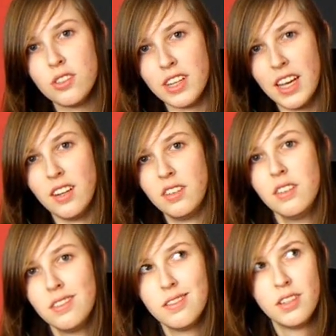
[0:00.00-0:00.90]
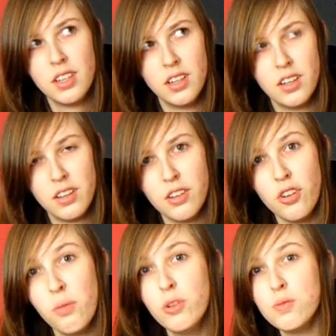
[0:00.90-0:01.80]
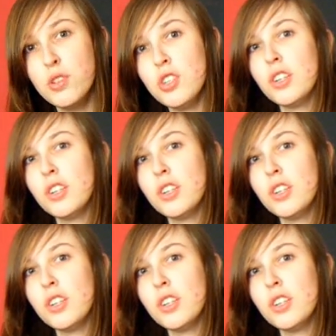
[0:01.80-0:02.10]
so again, they're not the most